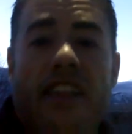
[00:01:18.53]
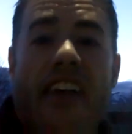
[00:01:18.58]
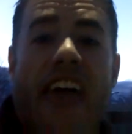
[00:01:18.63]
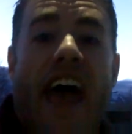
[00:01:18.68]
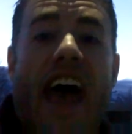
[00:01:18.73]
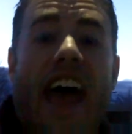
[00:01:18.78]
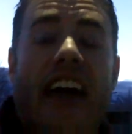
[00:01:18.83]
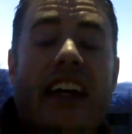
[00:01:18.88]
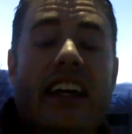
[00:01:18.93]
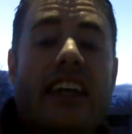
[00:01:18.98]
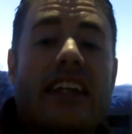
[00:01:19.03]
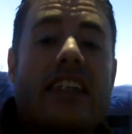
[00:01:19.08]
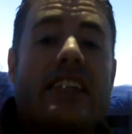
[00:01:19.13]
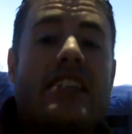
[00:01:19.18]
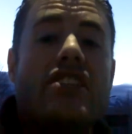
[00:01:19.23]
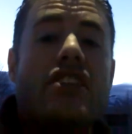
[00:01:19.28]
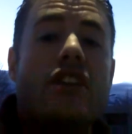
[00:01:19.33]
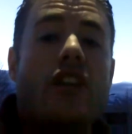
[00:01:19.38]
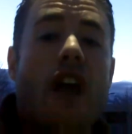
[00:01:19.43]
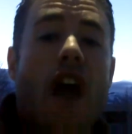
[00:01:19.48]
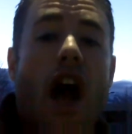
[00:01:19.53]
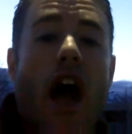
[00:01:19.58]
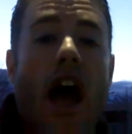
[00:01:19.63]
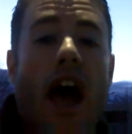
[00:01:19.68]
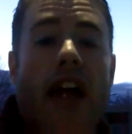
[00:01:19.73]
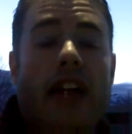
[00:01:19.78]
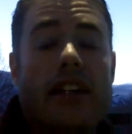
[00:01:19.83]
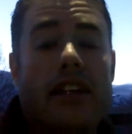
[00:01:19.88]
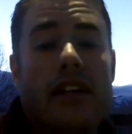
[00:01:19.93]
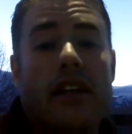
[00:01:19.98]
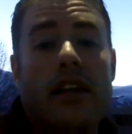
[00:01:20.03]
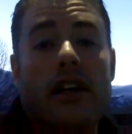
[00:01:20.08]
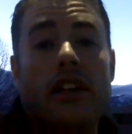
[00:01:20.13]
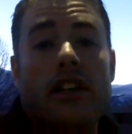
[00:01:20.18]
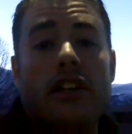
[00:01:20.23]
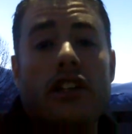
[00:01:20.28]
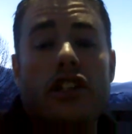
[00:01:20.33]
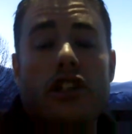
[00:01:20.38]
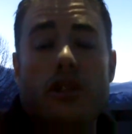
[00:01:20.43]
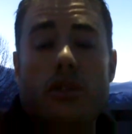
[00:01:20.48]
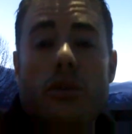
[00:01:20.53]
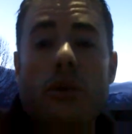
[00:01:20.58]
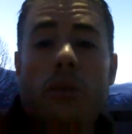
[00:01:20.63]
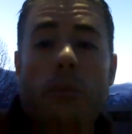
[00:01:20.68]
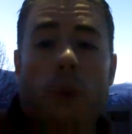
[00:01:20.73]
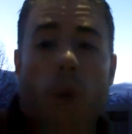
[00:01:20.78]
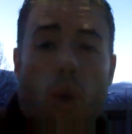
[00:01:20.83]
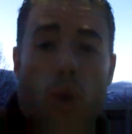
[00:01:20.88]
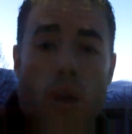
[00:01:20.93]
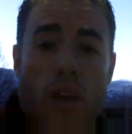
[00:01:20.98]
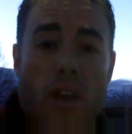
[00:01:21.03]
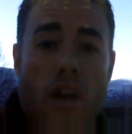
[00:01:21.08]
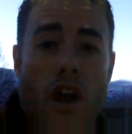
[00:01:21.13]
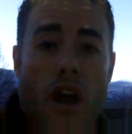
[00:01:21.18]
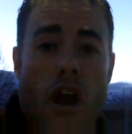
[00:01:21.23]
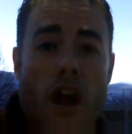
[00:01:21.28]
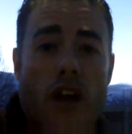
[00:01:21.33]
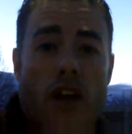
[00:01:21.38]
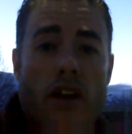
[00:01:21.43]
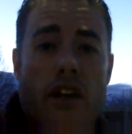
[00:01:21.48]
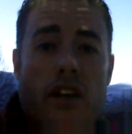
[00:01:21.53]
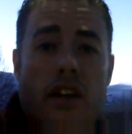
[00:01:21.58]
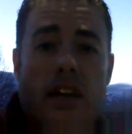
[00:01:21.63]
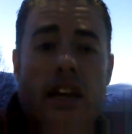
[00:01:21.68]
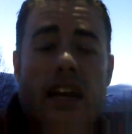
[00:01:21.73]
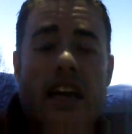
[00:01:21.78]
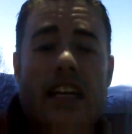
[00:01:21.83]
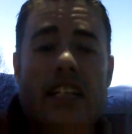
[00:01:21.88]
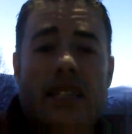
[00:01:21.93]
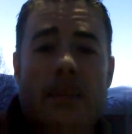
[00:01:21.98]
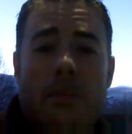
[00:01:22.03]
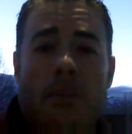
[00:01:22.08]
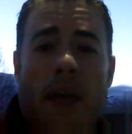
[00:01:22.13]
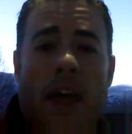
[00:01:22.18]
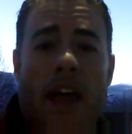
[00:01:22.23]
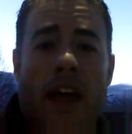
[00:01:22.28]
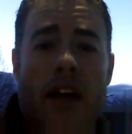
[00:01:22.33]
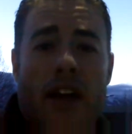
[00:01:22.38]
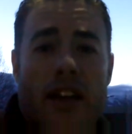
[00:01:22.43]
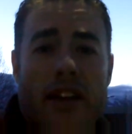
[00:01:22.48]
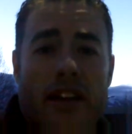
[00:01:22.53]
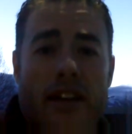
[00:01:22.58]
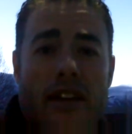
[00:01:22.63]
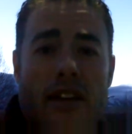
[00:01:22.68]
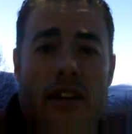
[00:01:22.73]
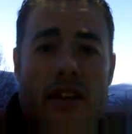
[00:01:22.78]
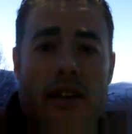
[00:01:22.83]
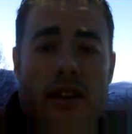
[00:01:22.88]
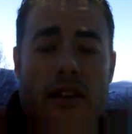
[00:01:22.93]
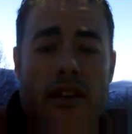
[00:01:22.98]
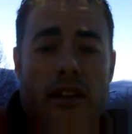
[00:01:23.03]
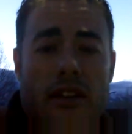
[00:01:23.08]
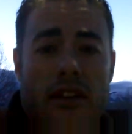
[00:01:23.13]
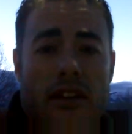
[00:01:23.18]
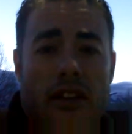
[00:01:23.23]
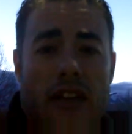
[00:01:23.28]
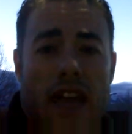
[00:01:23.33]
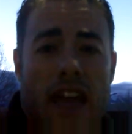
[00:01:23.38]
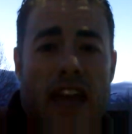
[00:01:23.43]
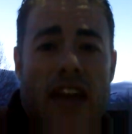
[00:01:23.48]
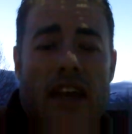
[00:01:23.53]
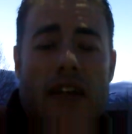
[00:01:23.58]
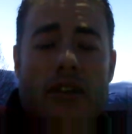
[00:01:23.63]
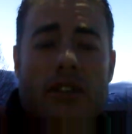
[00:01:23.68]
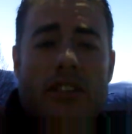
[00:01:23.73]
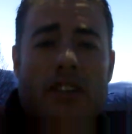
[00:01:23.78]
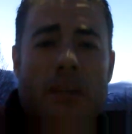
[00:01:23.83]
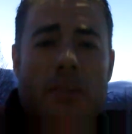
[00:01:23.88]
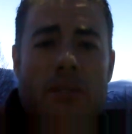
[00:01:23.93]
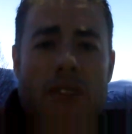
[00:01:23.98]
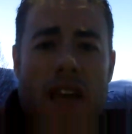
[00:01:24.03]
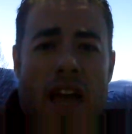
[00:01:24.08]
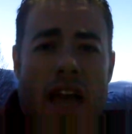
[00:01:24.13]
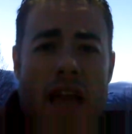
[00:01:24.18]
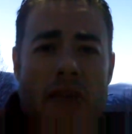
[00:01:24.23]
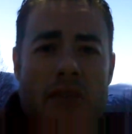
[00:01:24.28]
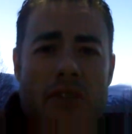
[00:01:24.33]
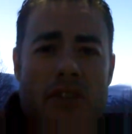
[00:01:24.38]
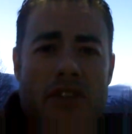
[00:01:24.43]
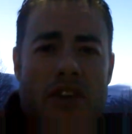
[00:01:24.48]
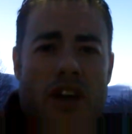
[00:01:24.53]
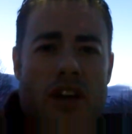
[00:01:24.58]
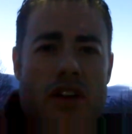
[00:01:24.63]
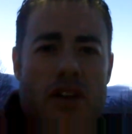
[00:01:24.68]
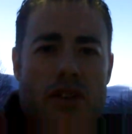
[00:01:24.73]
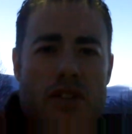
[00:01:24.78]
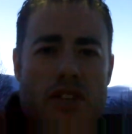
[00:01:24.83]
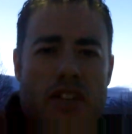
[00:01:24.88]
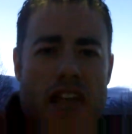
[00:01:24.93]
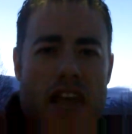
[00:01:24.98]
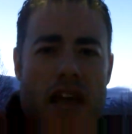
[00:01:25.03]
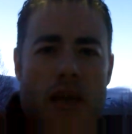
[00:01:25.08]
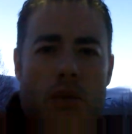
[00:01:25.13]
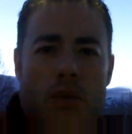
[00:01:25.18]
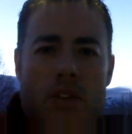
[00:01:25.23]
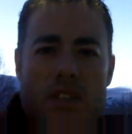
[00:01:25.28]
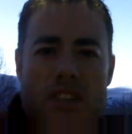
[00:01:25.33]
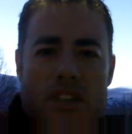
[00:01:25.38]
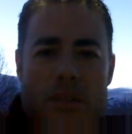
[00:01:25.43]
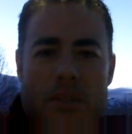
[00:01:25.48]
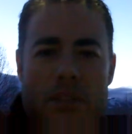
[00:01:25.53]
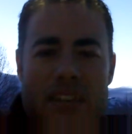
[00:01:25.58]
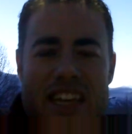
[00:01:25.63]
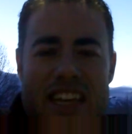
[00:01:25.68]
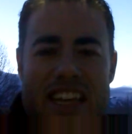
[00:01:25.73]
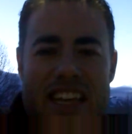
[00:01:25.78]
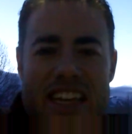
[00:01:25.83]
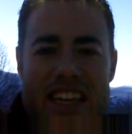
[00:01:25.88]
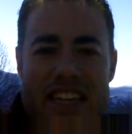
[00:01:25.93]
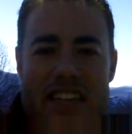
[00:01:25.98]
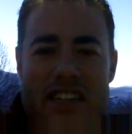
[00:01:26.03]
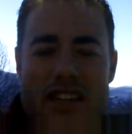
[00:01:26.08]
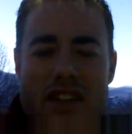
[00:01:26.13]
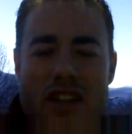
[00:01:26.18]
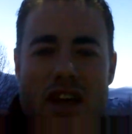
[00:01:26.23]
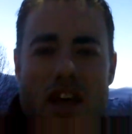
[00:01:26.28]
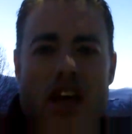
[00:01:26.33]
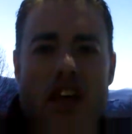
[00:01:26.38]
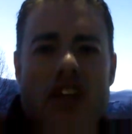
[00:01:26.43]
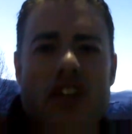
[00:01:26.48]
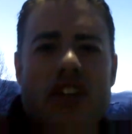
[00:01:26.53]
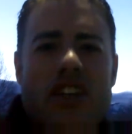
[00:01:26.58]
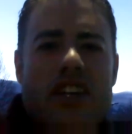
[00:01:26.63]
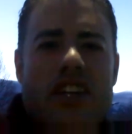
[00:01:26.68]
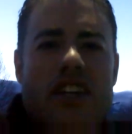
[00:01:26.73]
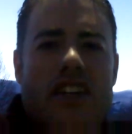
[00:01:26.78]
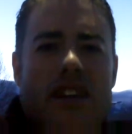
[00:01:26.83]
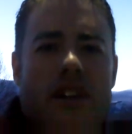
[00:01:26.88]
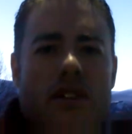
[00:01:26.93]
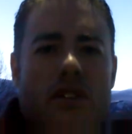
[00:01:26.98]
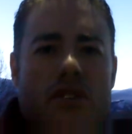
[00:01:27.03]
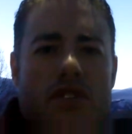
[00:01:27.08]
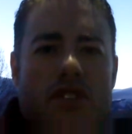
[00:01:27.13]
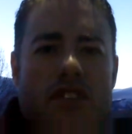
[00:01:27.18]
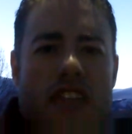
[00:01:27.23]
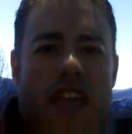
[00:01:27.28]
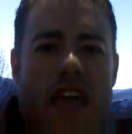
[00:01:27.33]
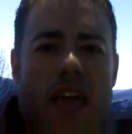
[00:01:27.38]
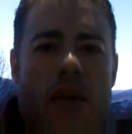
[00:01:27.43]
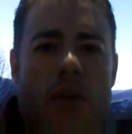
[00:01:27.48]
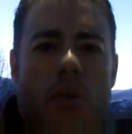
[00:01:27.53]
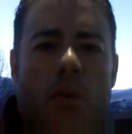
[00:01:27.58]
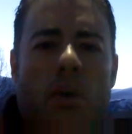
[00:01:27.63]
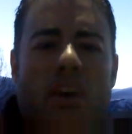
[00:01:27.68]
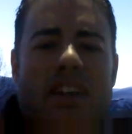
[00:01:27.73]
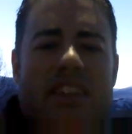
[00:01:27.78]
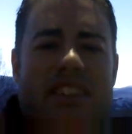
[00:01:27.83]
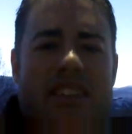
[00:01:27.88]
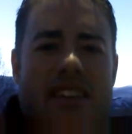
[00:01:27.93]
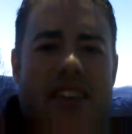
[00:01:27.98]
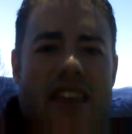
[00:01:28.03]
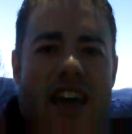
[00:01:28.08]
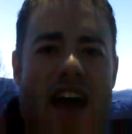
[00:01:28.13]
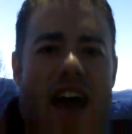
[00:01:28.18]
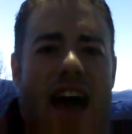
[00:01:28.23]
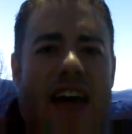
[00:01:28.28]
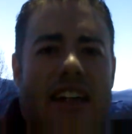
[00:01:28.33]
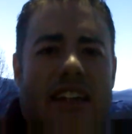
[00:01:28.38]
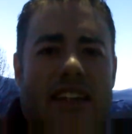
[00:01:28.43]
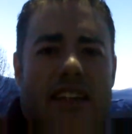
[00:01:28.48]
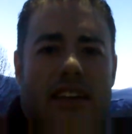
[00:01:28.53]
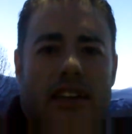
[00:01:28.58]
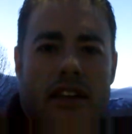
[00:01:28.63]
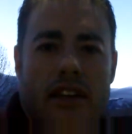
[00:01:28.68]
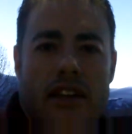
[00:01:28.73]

That is not your report card as a parent. Okay, now sometimes to understand what something is, you need to understand what it's not.